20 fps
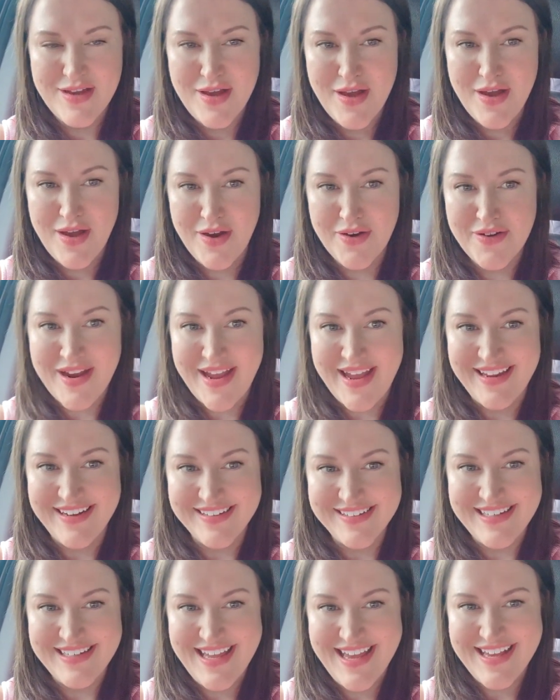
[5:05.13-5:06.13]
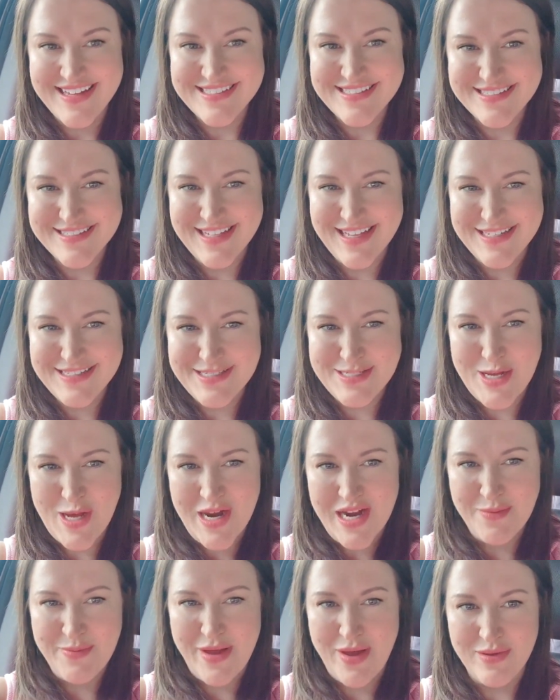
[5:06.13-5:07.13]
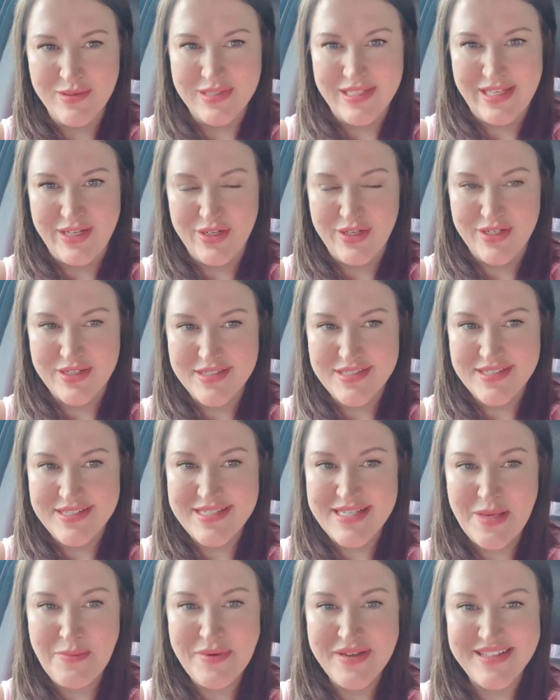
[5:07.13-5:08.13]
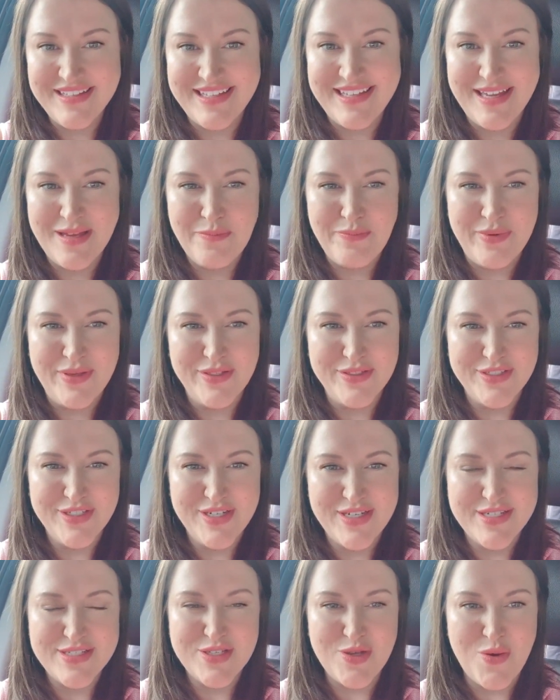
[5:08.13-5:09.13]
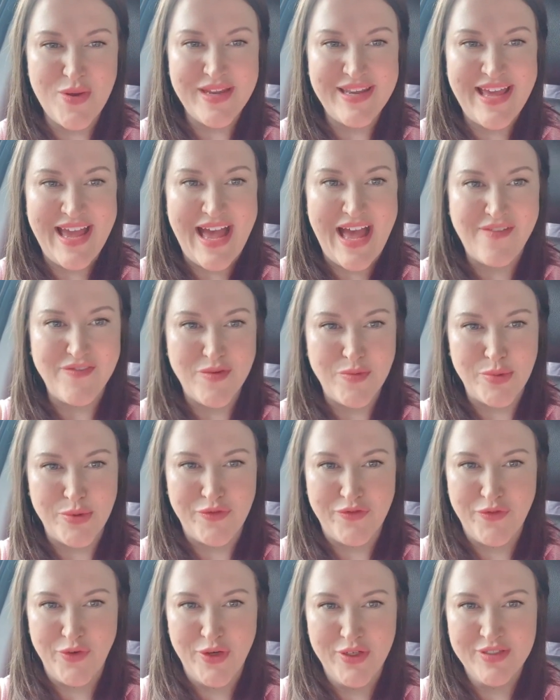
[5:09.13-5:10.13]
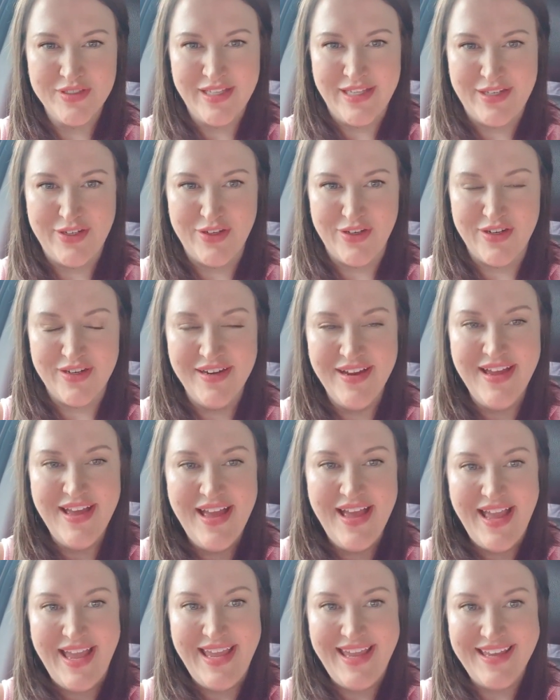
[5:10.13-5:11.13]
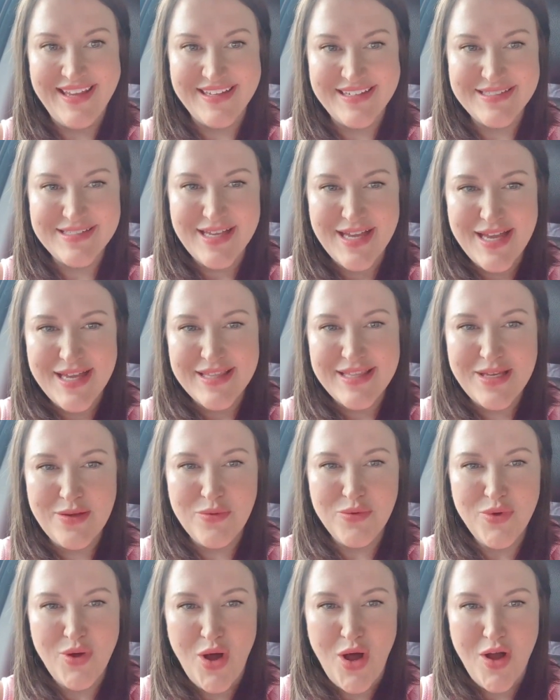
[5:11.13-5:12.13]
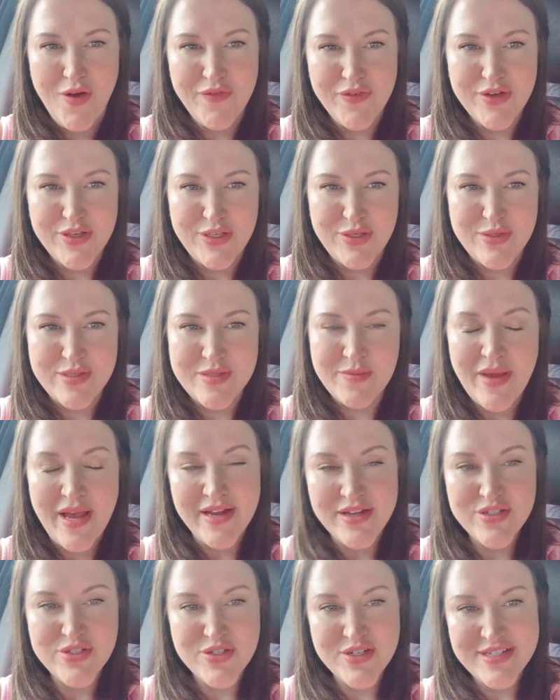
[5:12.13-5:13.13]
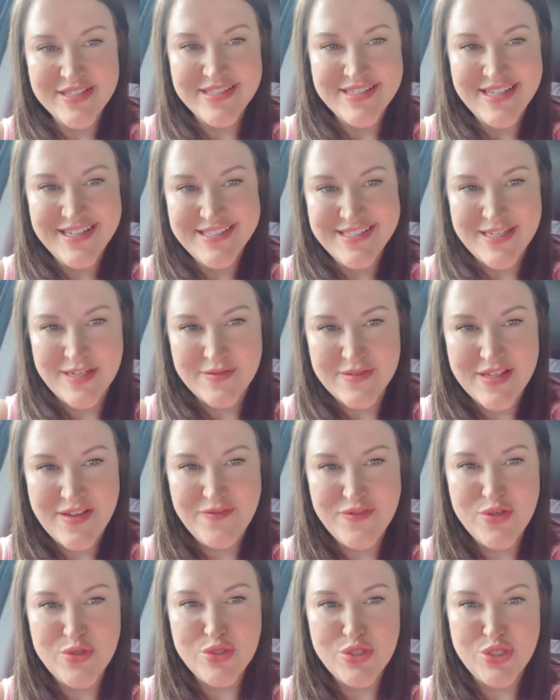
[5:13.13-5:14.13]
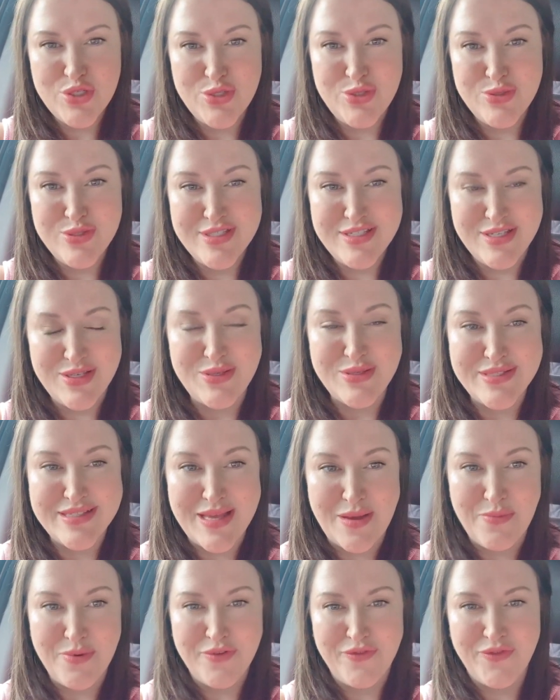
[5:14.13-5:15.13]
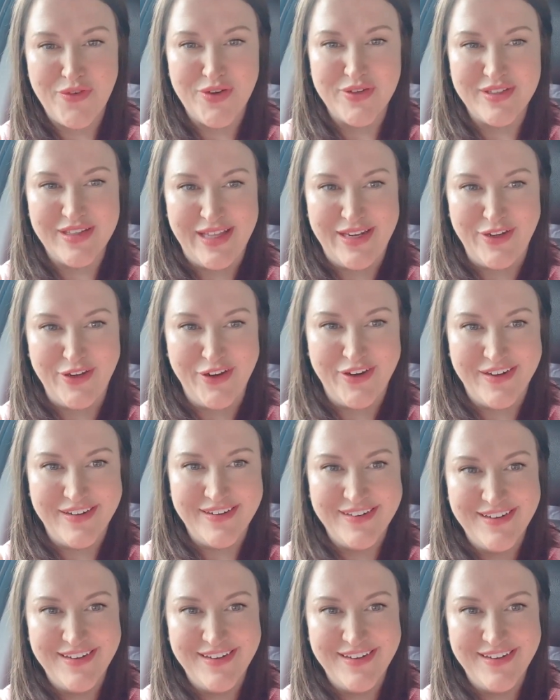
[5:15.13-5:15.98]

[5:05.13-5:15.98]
All right, next, let's talk about lenders. Typically, a builder is going to have a preferred lender, and they will offer you some extra incentives if you choose to use that preferred lender.